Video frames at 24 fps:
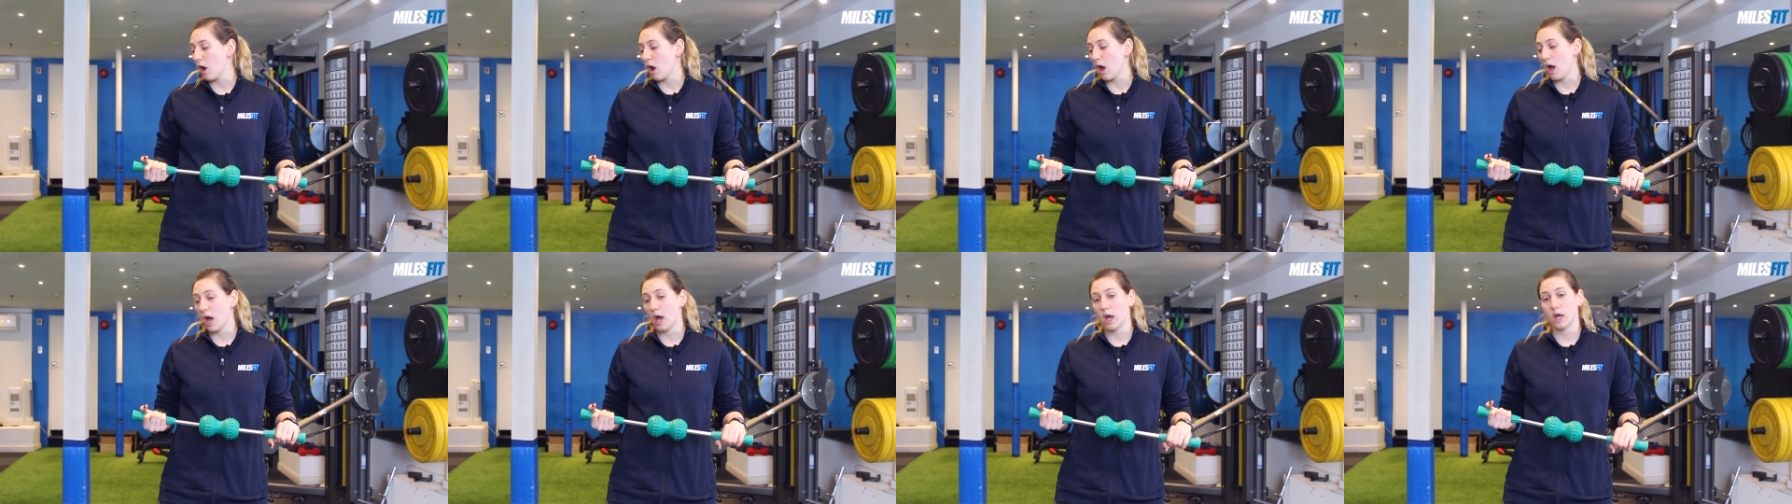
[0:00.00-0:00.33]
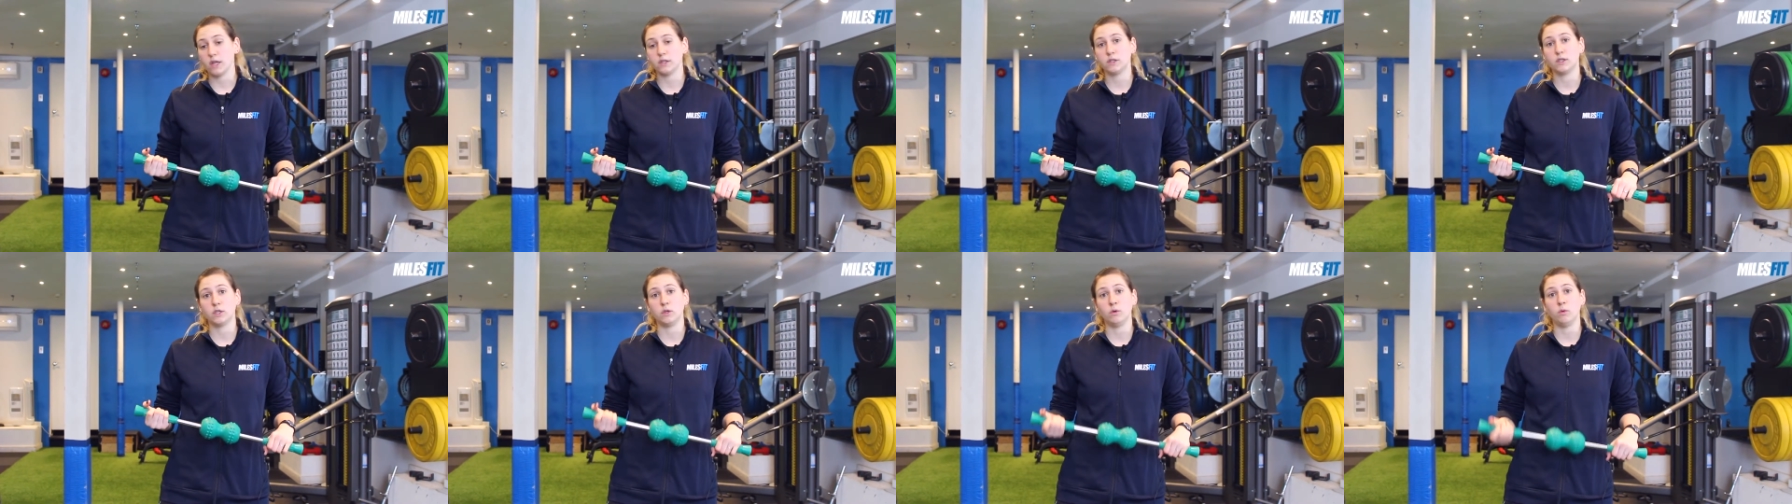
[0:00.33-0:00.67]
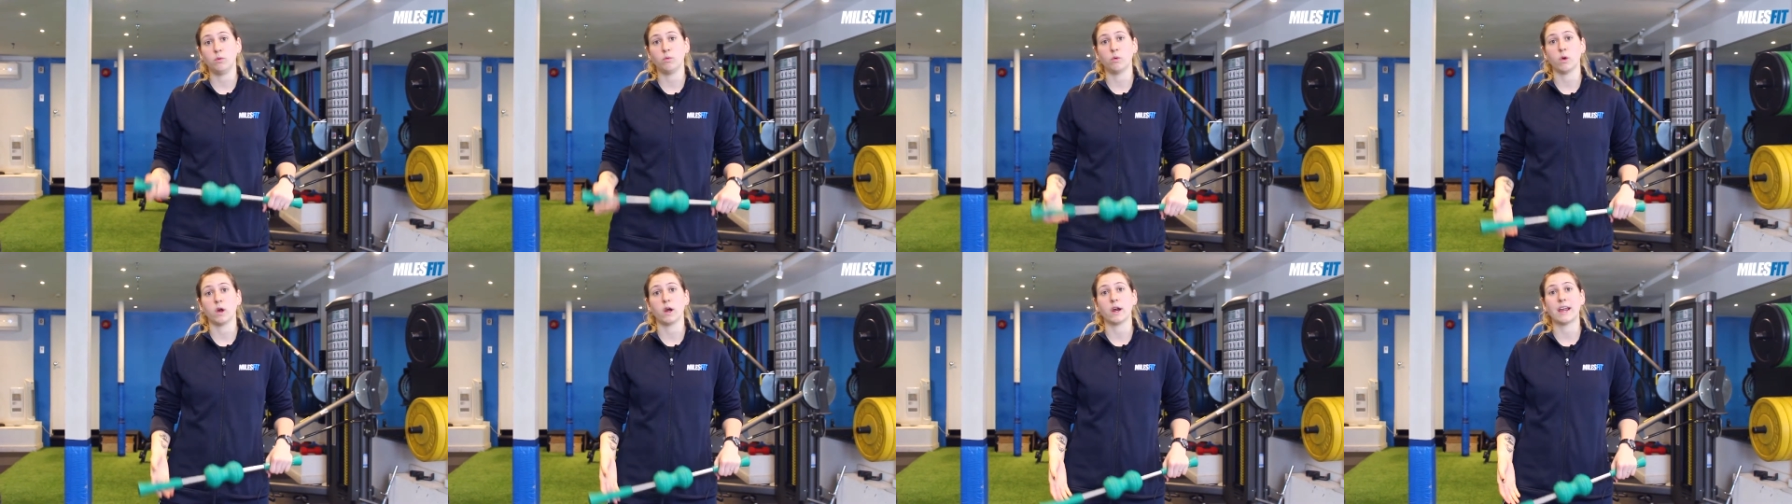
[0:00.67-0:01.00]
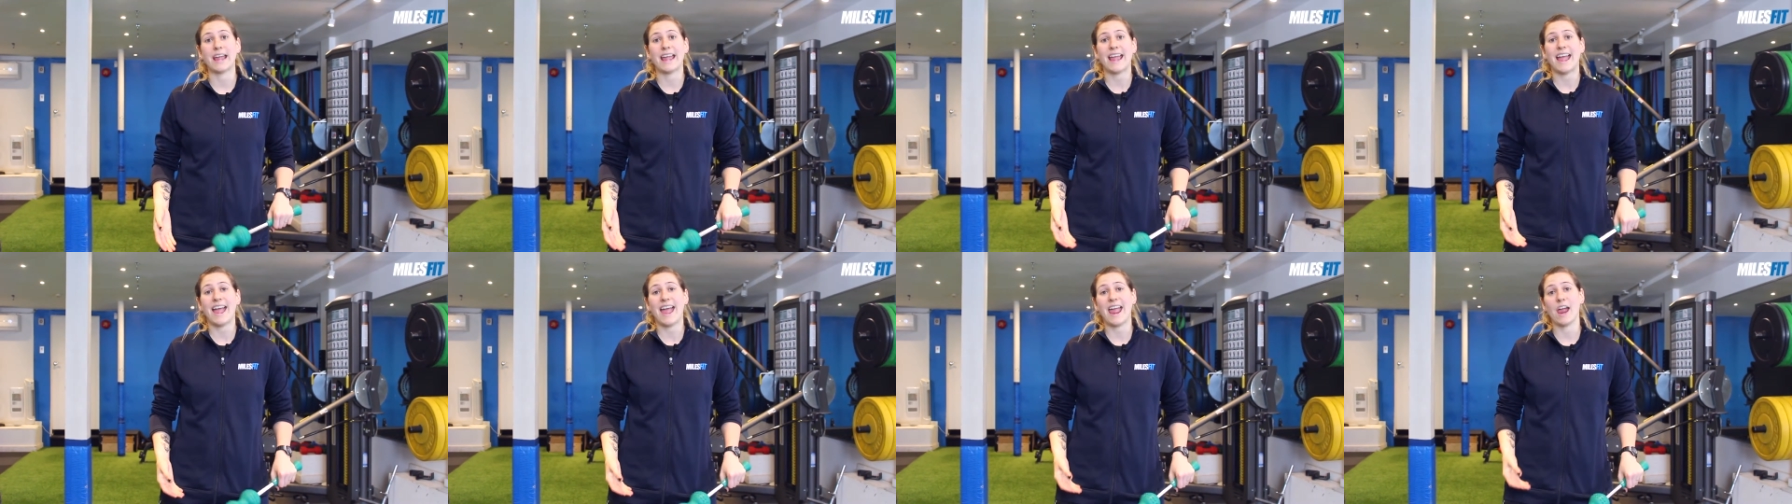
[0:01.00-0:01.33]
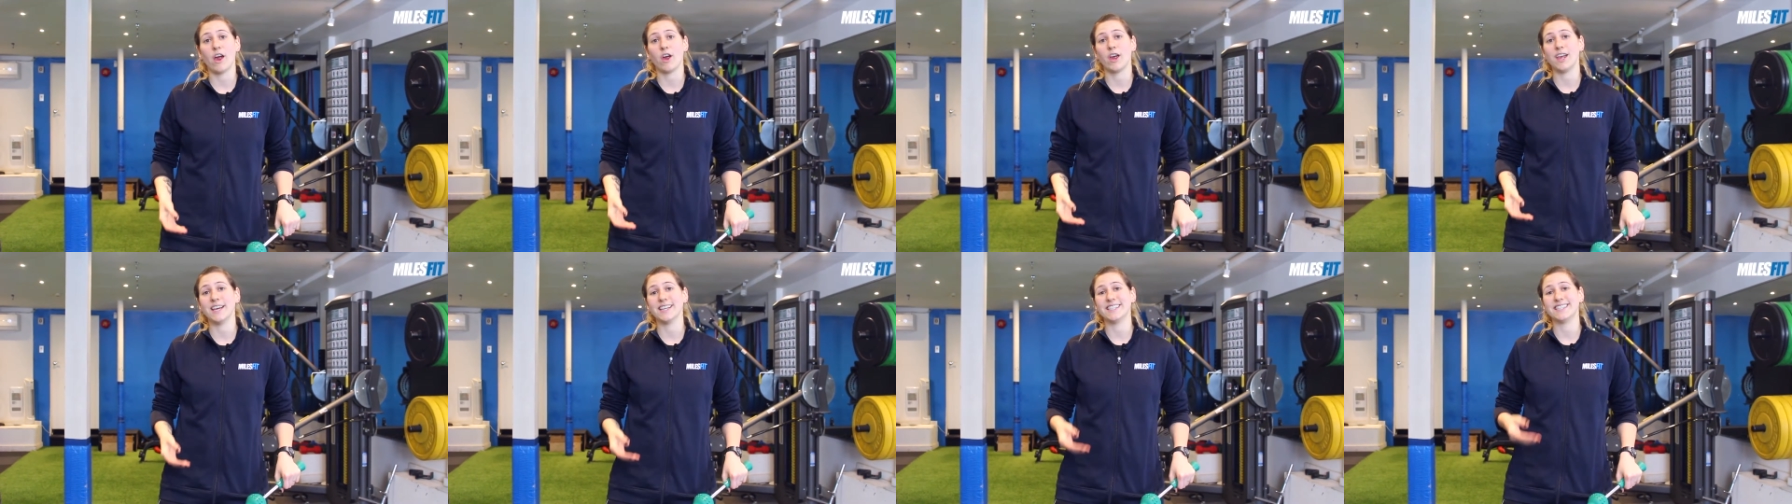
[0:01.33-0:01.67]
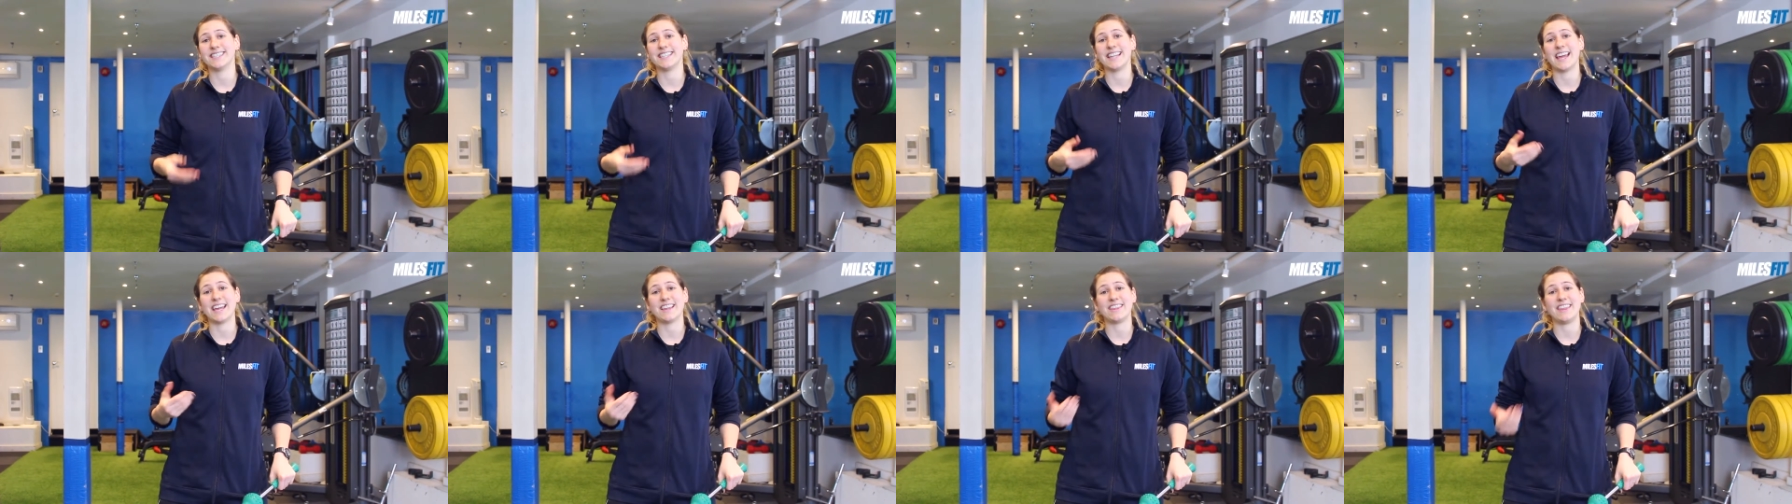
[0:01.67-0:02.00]
to work
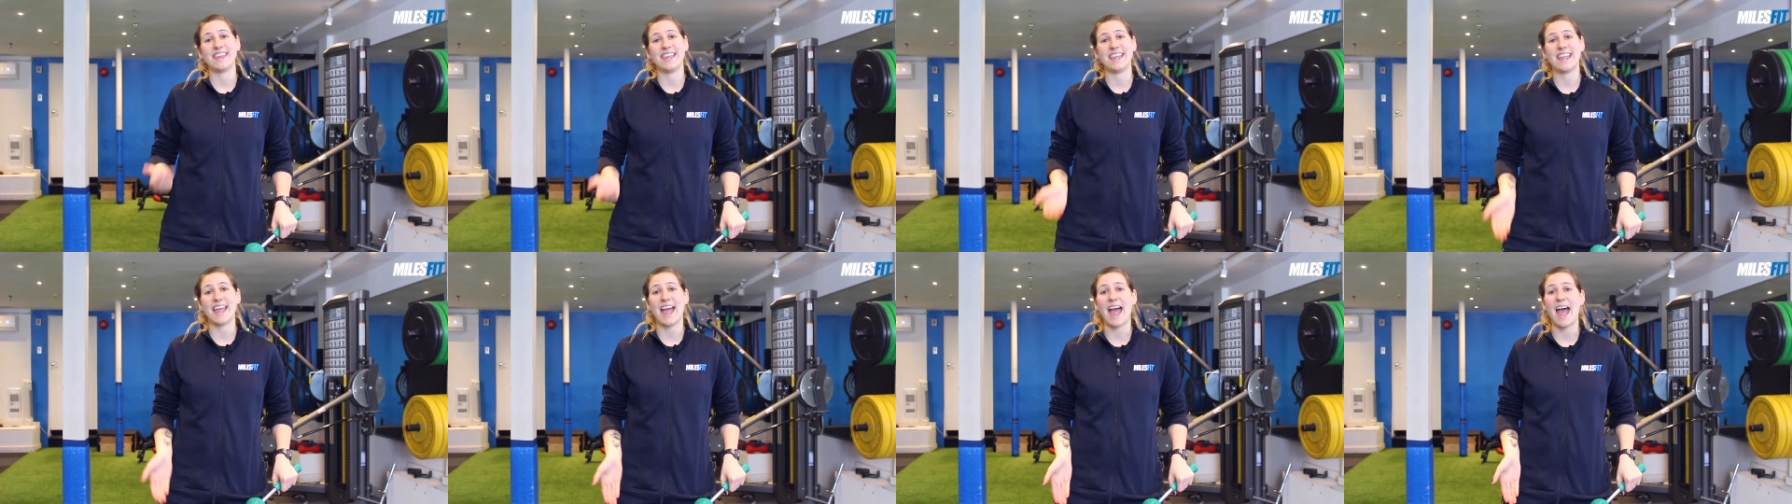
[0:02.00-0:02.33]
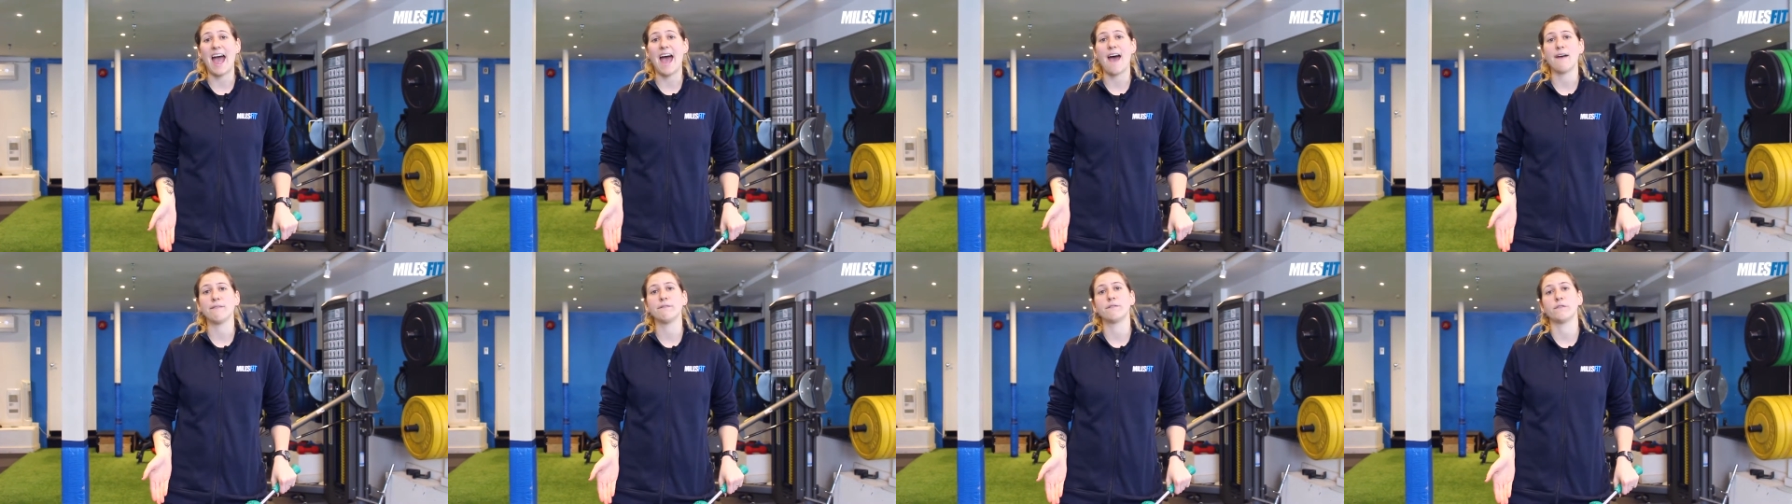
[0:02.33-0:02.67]
areas like the calf,